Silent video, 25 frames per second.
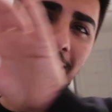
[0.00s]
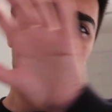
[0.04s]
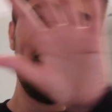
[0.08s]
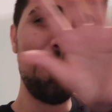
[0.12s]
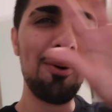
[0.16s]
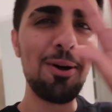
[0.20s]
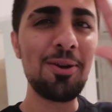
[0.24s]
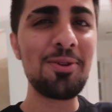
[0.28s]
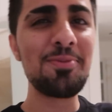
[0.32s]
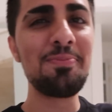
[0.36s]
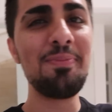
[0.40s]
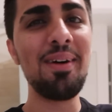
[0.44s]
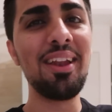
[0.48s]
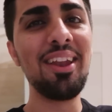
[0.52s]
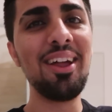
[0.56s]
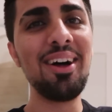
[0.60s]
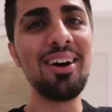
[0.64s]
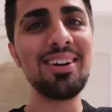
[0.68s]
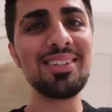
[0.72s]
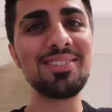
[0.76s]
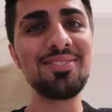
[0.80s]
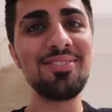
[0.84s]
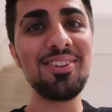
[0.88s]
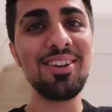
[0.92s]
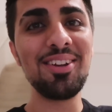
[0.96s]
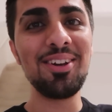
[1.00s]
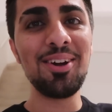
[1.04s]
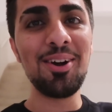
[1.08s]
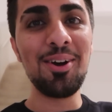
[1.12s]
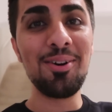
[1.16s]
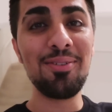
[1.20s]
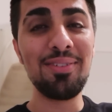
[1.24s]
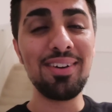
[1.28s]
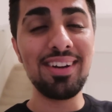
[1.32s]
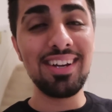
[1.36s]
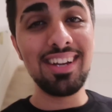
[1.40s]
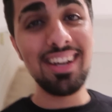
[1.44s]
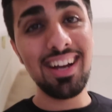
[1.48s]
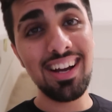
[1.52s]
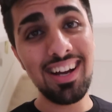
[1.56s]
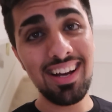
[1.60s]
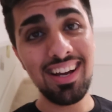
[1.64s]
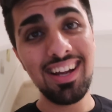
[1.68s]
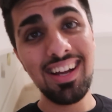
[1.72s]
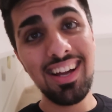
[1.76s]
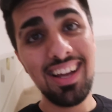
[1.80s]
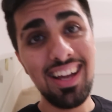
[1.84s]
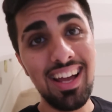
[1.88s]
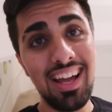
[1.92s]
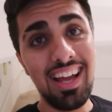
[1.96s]
Watch my last video over
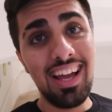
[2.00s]
here.